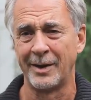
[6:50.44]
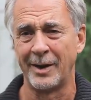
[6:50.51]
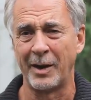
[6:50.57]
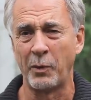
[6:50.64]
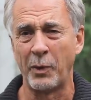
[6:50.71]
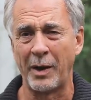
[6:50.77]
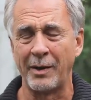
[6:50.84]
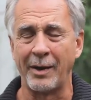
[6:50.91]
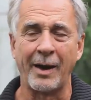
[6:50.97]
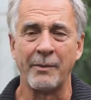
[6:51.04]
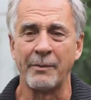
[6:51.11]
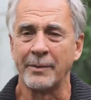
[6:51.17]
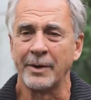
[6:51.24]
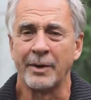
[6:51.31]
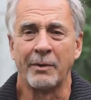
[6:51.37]
I, I,
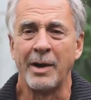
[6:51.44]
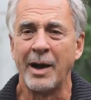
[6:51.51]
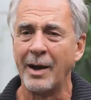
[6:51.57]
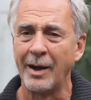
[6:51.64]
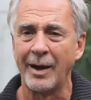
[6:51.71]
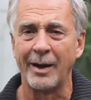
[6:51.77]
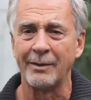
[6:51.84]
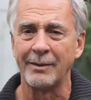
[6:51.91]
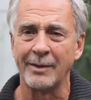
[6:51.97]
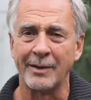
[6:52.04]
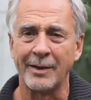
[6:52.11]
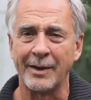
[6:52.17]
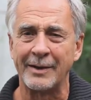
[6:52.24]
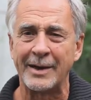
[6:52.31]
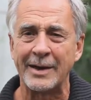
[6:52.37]
you know,
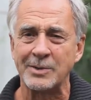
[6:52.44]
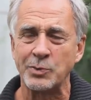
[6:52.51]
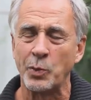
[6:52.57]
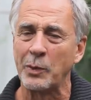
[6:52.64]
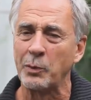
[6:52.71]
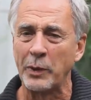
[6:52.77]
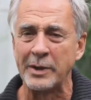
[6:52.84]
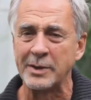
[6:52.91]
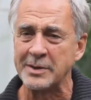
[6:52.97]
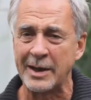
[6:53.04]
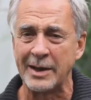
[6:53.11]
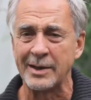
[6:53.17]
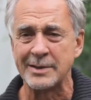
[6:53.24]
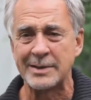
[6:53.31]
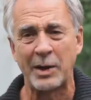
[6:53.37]
I guess one way to say it
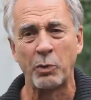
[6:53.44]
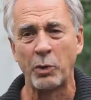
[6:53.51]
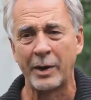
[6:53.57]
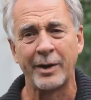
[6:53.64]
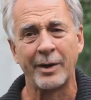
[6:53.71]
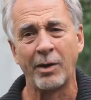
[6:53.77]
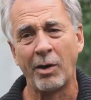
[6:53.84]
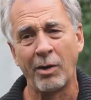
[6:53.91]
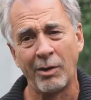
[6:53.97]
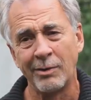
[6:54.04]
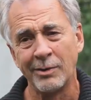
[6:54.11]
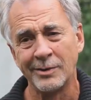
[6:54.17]
is I want it all.